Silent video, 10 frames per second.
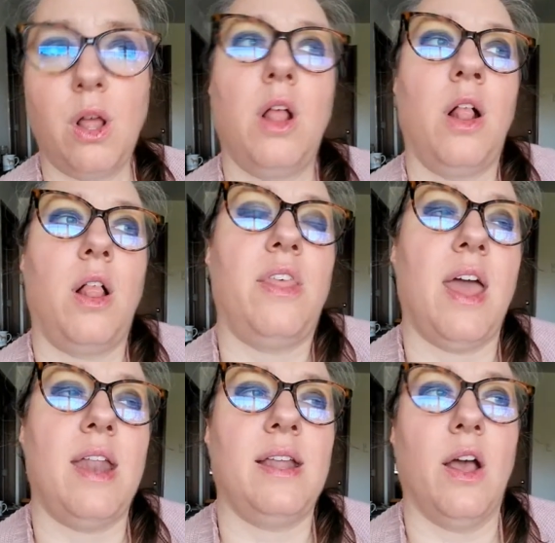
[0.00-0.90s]

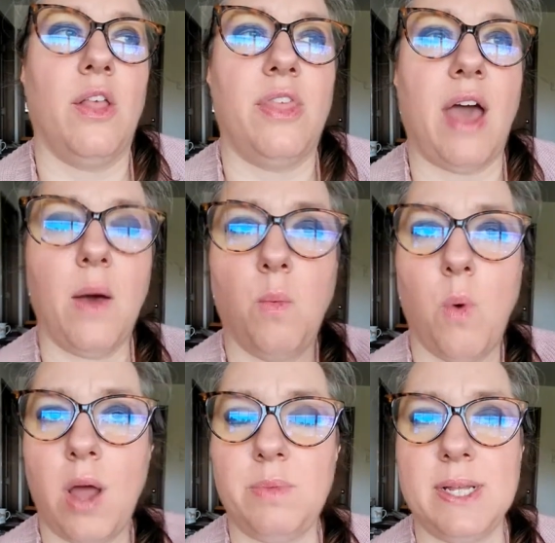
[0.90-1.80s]
then that
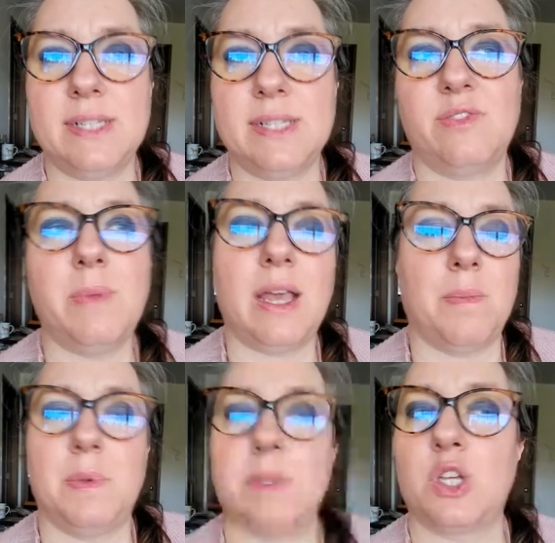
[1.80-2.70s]
one piece of makeup
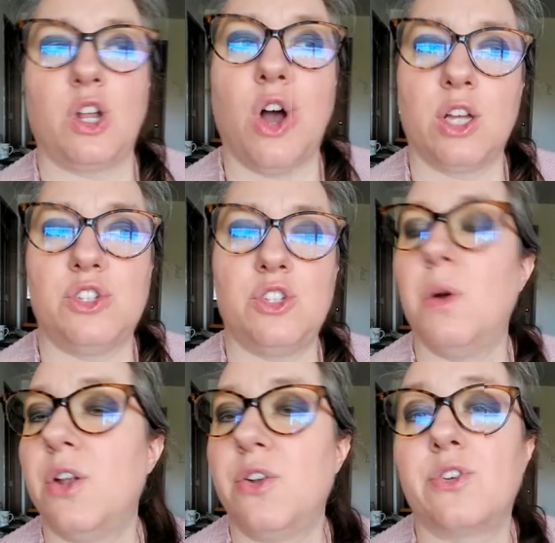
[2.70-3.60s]
is going to cost you
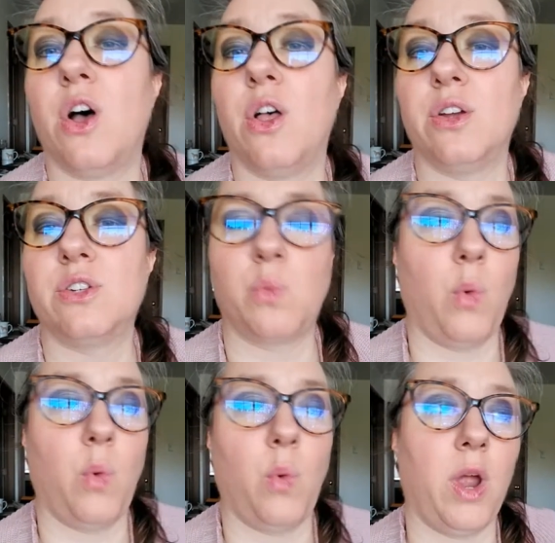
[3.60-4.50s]
$100,
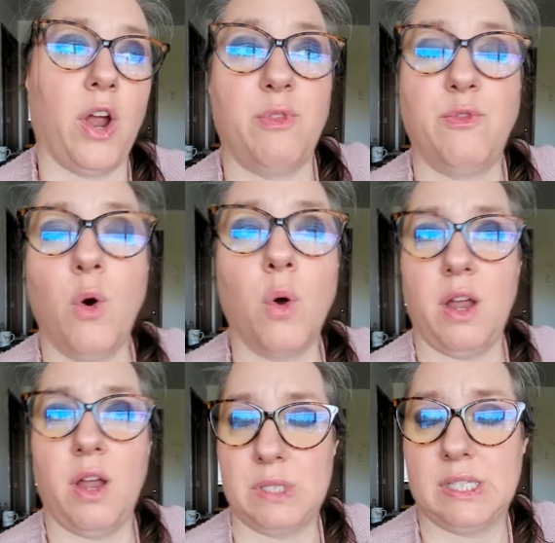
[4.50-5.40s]
where before it
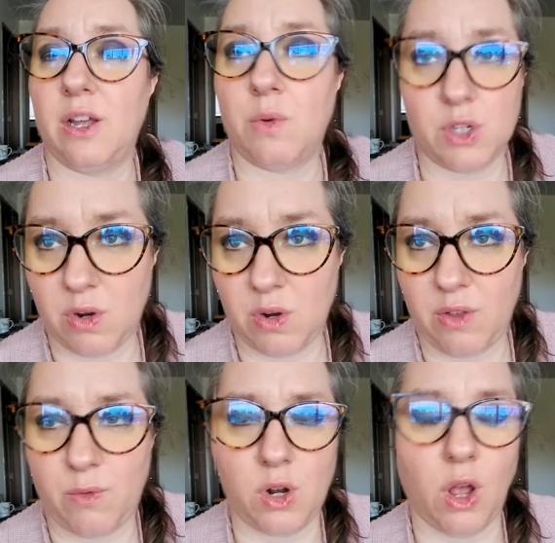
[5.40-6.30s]
was like, what,
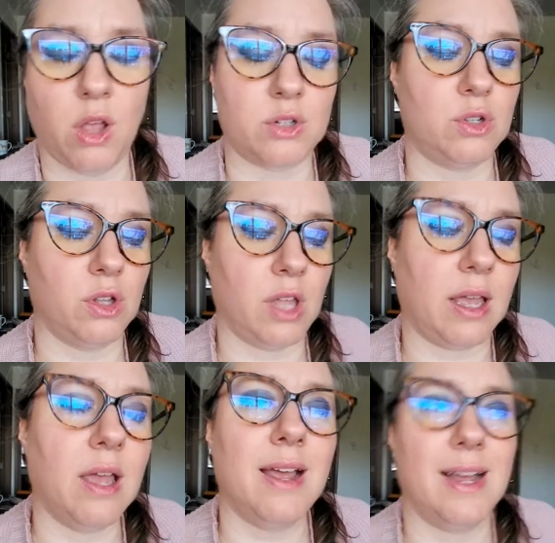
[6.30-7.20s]
$24. So like
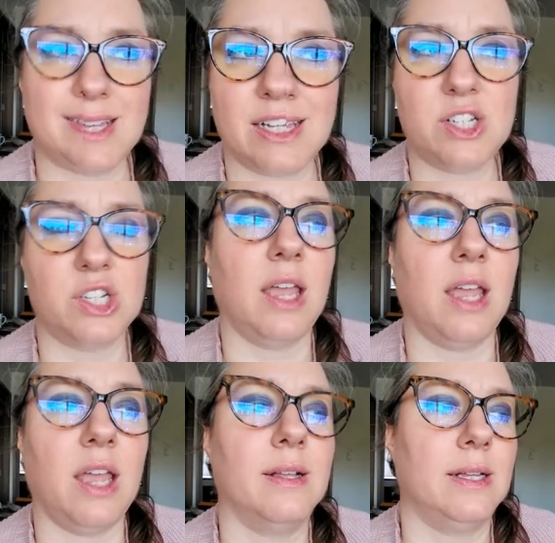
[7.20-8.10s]
essentially
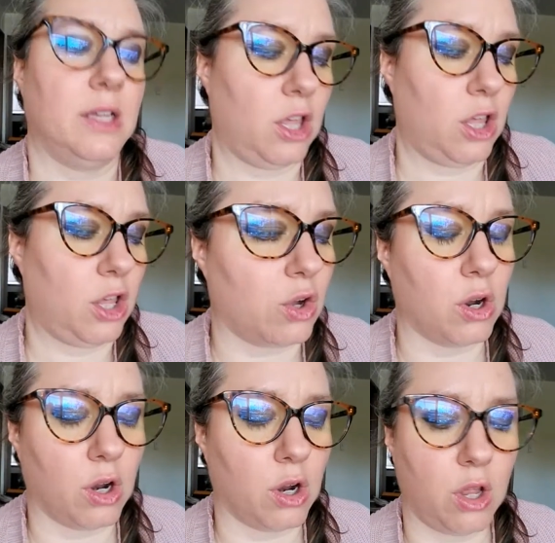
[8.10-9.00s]

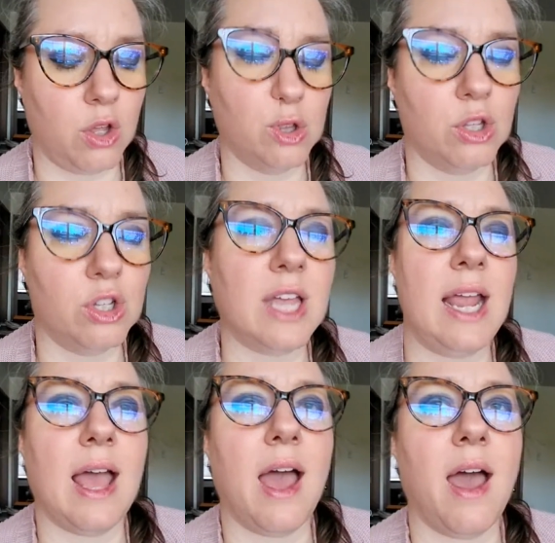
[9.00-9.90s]
you're looking
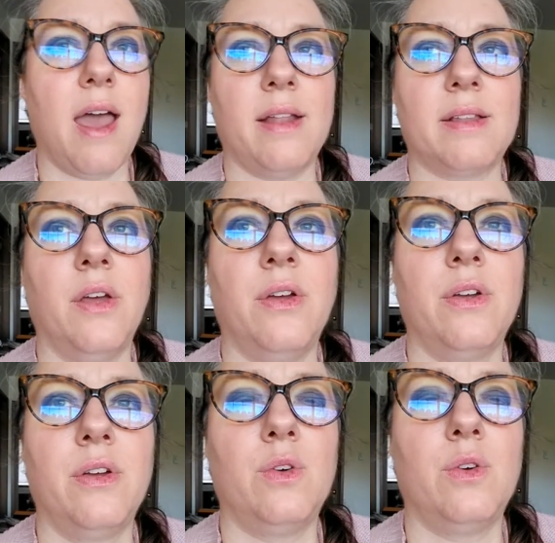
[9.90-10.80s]
at
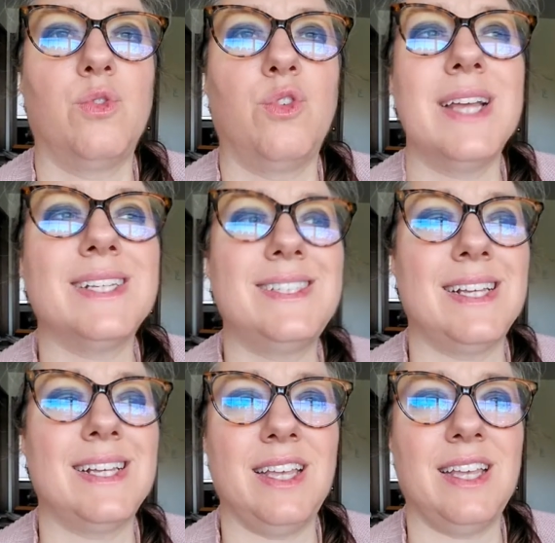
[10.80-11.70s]

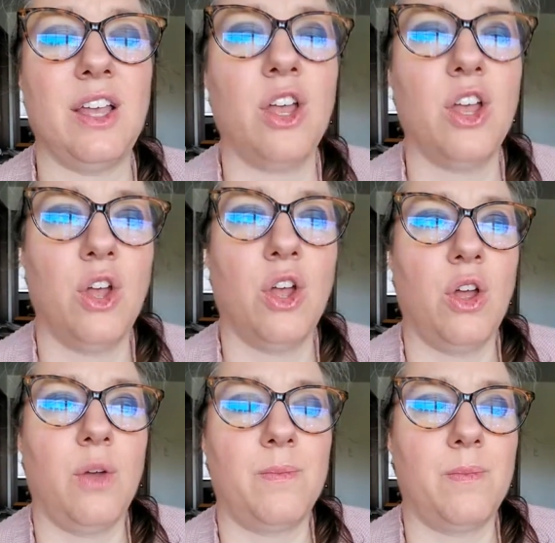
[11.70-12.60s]
reassessing.
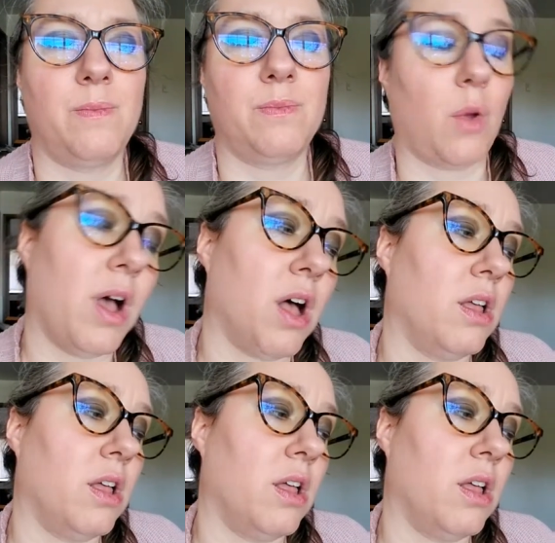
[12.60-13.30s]
Well,